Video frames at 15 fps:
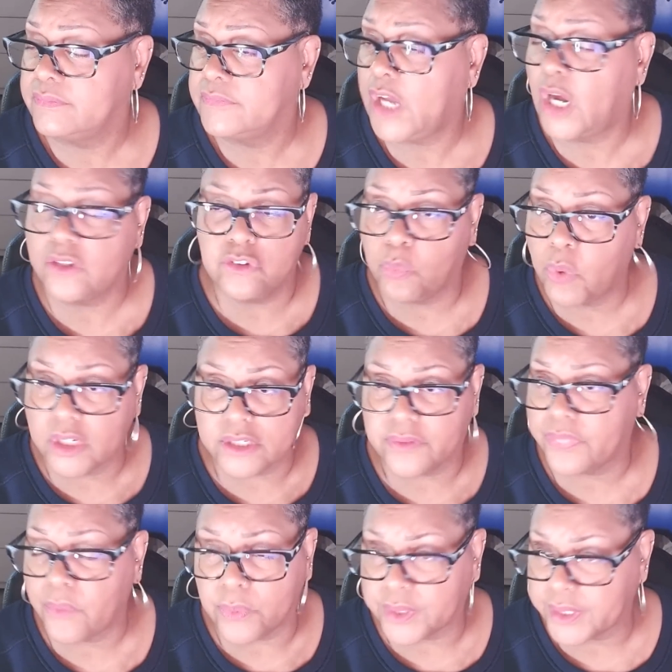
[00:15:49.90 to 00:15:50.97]
Under what
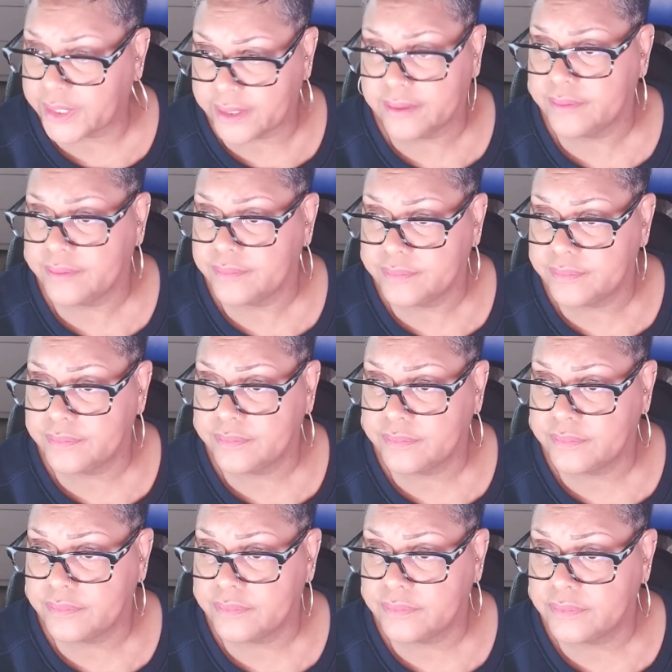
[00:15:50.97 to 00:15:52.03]
authority
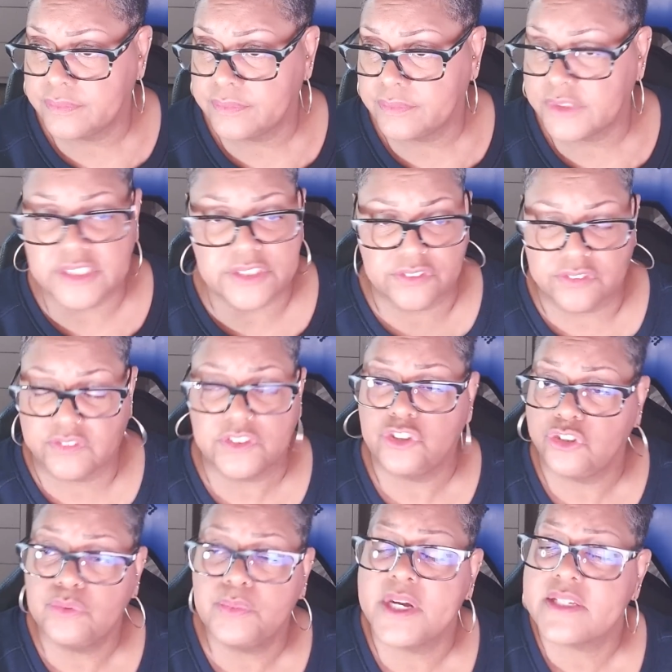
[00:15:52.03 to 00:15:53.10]
does the
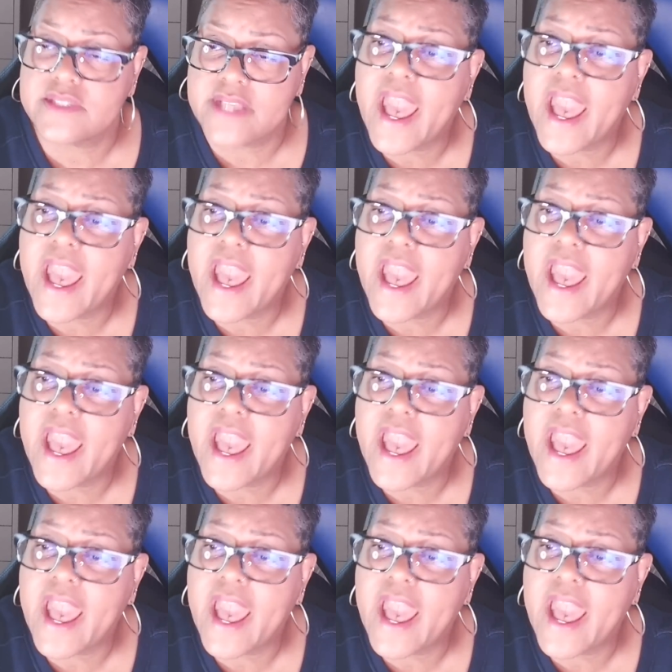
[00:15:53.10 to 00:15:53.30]
U.S.